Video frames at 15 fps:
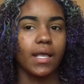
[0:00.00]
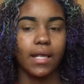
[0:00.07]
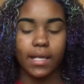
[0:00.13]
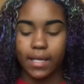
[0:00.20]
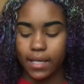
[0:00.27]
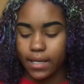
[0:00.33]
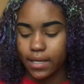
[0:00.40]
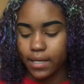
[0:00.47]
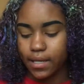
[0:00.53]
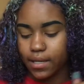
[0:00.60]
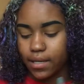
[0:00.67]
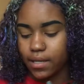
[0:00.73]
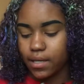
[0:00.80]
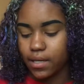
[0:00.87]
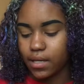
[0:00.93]

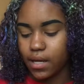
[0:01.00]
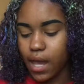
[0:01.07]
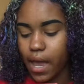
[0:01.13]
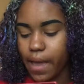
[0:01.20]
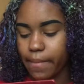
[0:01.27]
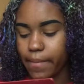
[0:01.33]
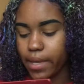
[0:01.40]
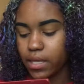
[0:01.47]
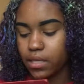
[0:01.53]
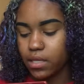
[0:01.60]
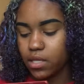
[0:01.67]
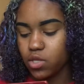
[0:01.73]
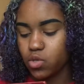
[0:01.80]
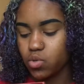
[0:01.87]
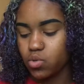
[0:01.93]
And I
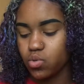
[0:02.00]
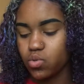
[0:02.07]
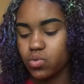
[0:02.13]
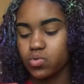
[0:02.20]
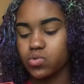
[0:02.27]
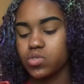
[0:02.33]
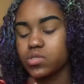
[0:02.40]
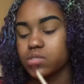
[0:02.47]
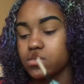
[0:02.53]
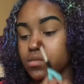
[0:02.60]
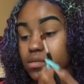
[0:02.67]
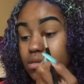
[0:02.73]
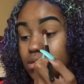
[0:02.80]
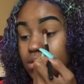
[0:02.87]
mainly use